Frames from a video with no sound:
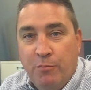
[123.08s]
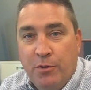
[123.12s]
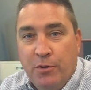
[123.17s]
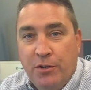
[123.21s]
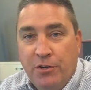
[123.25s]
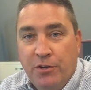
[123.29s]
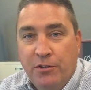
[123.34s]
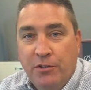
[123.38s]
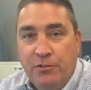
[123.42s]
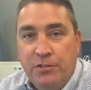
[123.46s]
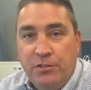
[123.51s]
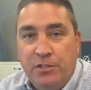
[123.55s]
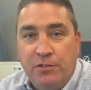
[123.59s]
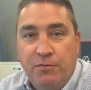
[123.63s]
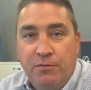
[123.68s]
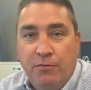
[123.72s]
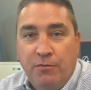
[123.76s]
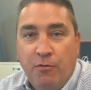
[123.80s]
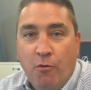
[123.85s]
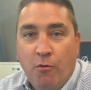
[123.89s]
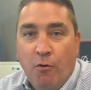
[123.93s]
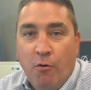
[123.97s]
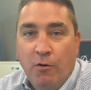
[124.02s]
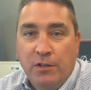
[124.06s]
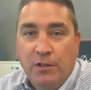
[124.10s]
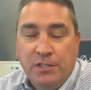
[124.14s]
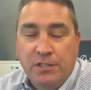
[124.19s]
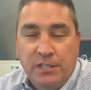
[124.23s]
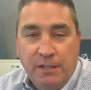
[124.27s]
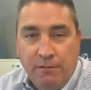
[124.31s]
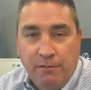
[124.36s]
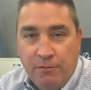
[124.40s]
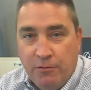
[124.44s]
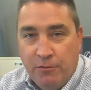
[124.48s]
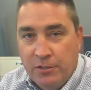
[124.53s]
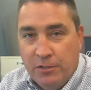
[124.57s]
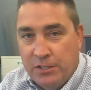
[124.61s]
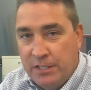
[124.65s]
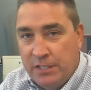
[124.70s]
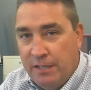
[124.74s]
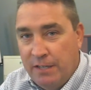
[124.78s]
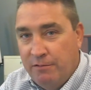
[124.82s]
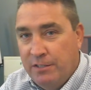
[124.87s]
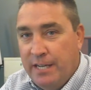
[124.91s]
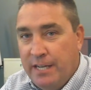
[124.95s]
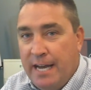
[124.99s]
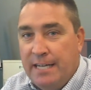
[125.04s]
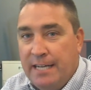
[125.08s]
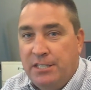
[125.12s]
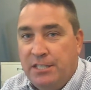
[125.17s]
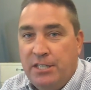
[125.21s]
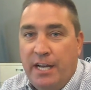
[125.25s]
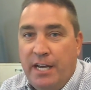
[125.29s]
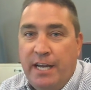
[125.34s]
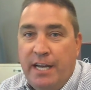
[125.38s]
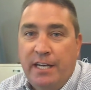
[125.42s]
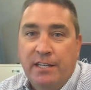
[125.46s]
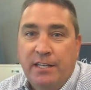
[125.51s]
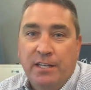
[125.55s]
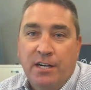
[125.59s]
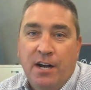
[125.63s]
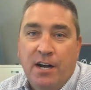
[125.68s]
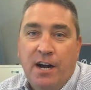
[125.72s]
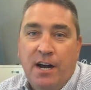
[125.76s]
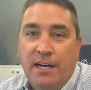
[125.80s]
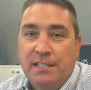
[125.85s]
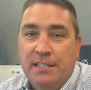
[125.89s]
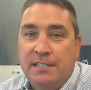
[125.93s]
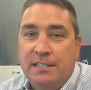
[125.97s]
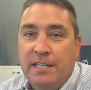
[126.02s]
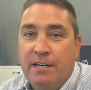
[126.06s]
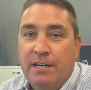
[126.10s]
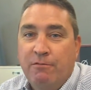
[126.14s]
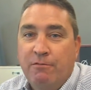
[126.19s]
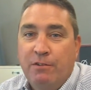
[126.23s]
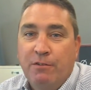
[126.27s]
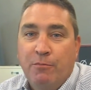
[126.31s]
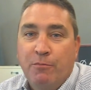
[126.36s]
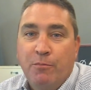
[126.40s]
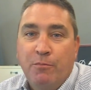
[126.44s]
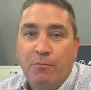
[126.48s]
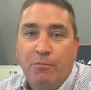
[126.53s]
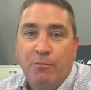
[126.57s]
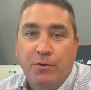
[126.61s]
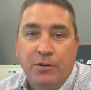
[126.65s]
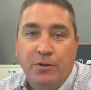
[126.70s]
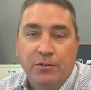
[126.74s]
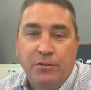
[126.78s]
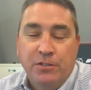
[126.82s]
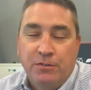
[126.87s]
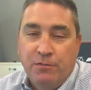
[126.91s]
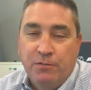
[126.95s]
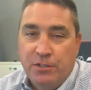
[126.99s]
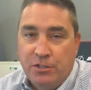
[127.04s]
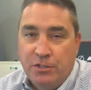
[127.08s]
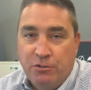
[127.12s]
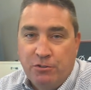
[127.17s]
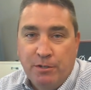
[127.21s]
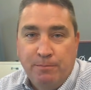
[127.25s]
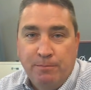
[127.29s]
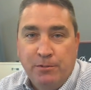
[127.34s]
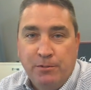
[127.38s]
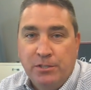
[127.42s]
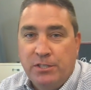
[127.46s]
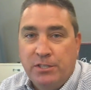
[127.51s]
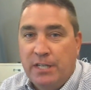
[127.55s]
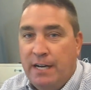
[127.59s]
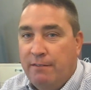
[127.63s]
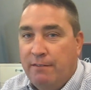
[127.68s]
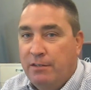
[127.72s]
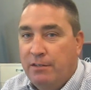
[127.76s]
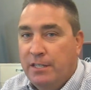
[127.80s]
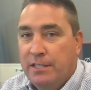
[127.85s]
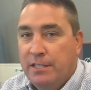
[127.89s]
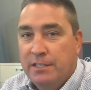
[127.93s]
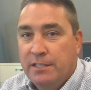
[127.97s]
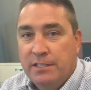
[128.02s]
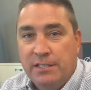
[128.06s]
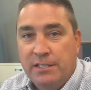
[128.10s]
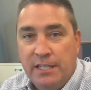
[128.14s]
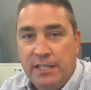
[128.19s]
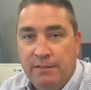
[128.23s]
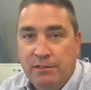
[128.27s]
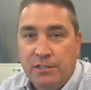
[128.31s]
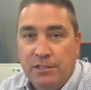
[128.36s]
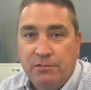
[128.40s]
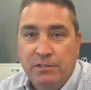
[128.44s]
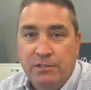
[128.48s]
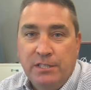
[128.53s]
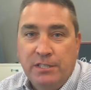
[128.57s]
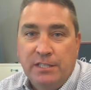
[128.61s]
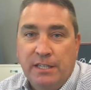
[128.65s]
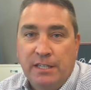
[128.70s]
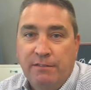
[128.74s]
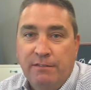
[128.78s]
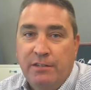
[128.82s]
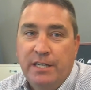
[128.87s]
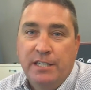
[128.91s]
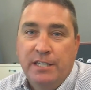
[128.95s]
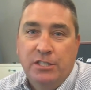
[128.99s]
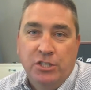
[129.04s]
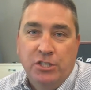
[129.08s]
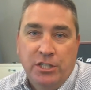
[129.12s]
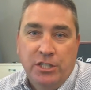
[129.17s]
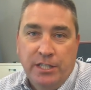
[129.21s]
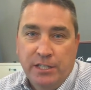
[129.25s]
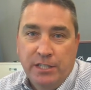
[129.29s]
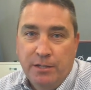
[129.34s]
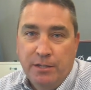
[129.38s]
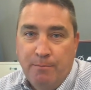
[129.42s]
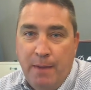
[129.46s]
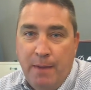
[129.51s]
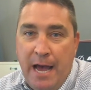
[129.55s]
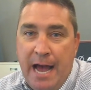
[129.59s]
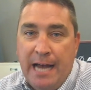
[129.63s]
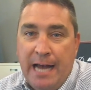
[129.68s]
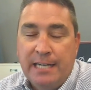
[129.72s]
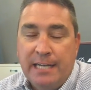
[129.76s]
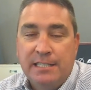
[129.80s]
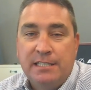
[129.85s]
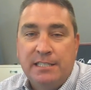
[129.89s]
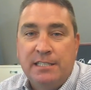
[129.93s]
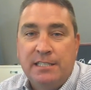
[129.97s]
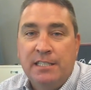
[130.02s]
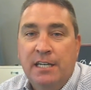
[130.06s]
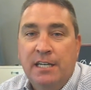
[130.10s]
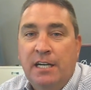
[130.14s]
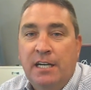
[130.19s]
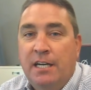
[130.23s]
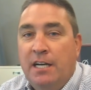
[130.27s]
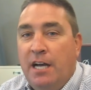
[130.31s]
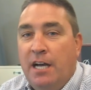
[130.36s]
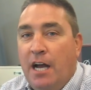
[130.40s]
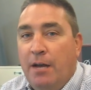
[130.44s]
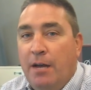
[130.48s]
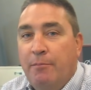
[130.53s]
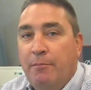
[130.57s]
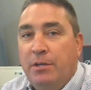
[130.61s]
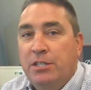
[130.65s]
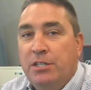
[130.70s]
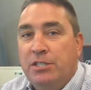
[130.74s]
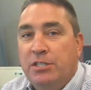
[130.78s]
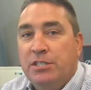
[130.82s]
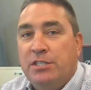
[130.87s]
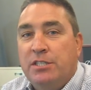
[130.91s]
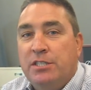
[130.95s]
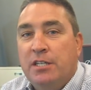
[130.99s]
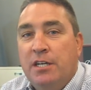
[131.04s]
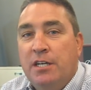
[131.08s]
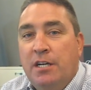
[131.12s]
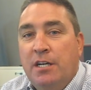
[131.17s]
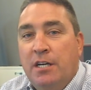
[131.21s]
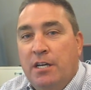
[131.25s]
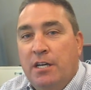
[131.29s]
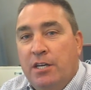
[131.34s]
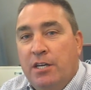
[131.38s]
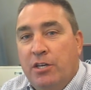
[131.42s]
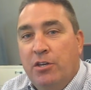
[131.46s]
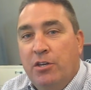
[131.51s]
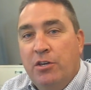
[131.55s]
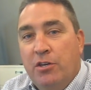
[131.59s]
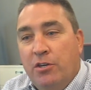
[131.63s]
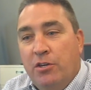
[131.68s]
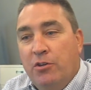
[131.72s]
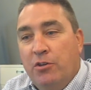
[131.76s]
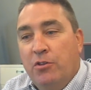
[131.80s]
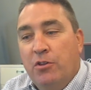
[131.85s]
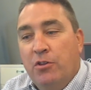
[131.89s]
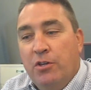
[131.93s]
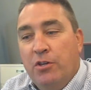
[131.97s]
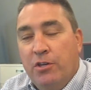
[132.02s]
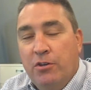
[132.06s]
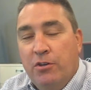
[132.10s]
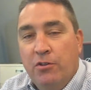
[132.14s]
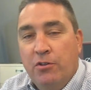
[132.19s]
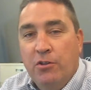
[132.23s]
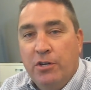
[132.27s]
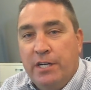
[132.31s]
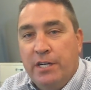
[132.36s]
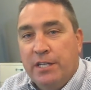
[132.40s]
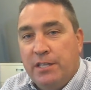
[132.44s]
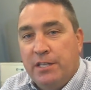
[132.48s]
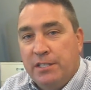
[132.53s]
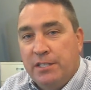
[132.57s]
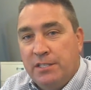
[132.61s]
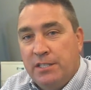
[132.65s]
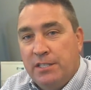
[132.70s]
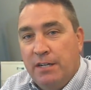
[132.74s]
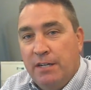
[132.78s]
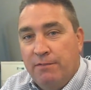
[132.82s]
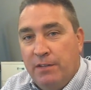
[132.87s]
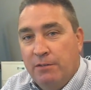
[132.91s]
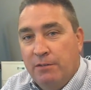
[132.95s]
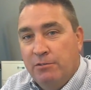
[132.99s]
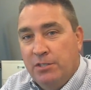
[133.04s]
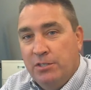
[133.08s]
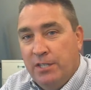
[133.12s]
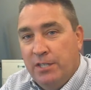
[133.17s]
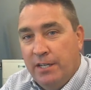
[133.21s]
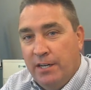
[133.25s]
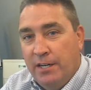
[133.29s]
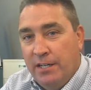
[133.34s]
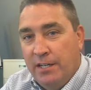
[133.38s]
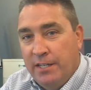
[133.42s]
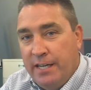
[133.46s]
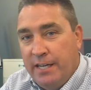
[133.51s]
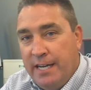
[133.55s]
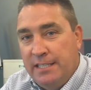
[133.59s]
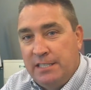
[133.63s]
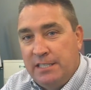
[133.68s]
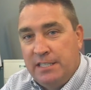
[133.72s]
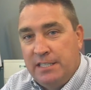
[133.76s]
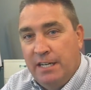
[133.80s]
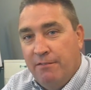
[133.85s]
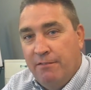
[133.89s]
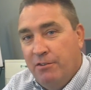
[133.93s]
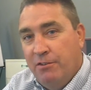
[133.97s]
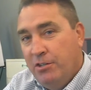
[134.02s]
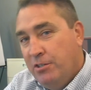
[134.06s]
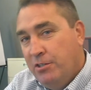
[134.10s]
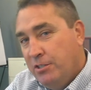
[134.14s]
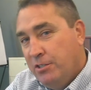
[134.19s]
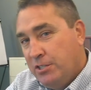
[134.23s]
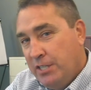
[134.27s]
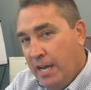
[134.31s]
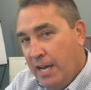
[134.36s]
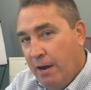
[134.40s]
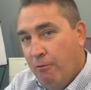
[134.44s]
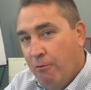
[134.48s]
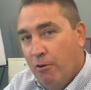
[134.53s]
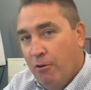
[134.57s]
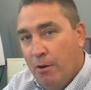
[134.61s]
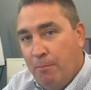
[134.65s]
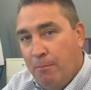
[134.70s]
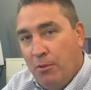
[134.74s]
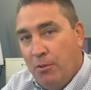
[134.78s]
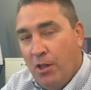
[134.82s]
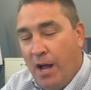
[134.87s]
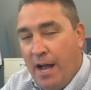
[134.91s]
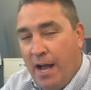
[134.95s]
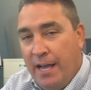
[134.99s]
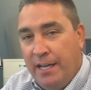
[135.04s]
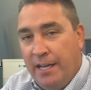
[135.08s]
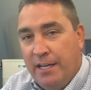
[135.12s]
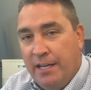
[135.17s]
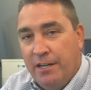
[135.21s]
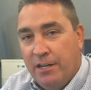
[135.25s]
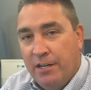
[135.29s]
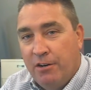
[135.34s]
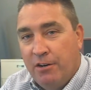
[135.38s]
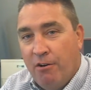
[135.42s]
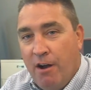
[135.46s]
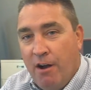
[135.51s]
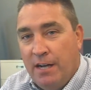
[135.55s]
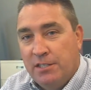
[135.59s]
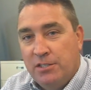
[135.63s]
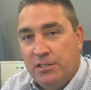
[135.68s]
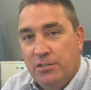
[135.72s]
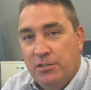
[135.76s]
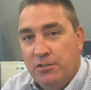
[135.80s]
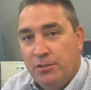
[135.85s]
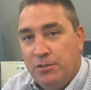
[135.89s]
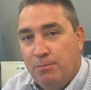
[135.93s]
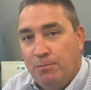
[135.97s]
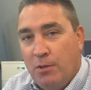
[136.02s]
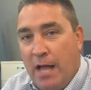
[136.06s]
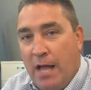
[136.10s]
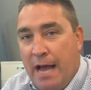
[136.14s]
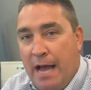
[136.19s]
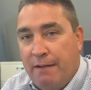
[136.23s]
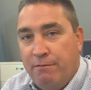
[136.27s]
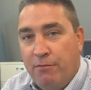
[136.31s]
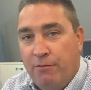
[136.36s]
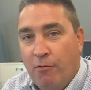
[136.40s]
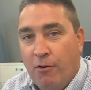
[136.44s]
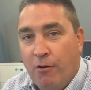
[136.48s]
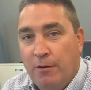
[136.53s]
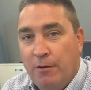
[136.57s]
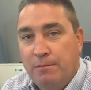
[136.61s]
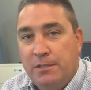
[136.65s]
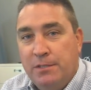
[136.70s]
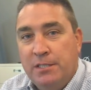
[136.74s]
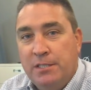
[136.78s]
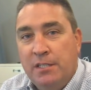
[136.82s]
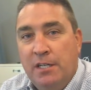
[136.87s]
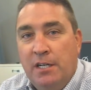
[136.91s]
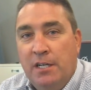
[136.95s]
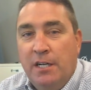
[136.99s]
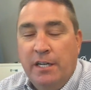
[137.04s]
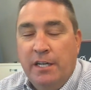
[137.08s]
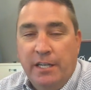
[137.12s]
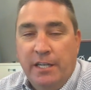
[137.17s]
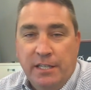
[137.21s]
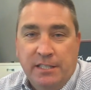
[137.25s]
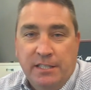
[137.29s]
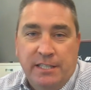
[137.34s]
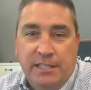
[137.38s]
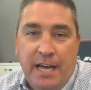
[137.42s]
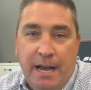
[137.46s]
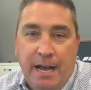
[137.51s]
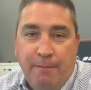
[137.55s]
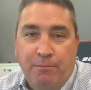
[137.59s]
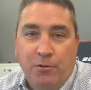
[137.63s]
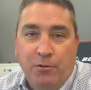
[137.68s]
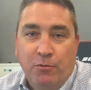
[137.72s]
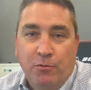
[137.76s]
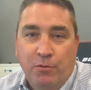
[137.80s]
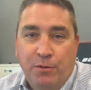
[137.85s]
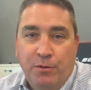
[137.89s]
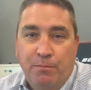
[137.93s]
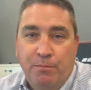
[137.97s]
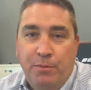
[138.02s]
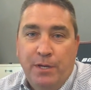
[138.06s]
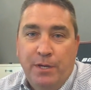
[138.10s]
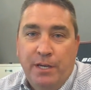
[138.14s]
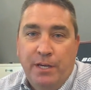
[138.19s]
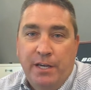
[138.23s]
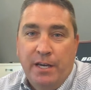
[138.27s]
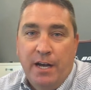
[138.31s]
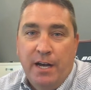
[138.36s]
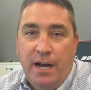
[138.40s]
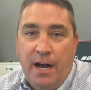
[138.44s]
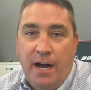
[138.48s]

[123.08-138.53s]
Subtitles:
produced for the 747-8, the content we've produced for the 777 and the 737NG and the MAX. I mean, just you look at the stuff that was done on the 87 and you see how we're applying it across those platforms. An example would be